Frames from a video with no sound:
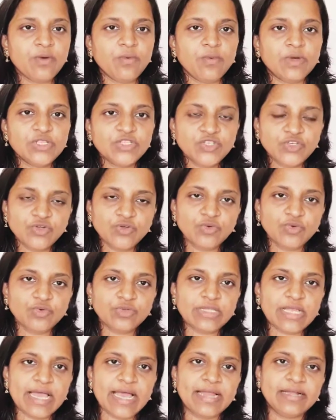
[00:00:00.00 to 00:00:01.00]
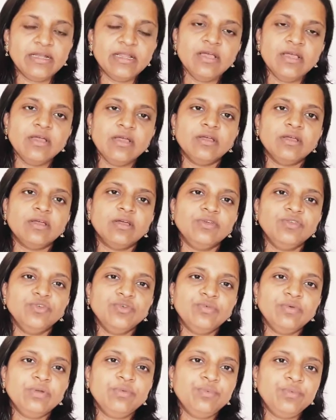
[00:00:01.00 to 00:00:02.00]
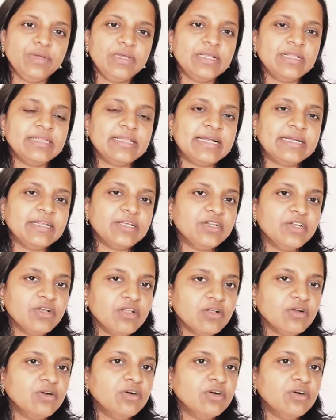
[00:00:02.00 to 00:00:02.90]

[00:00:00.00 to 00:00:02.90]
Once you know that, you will feel that inner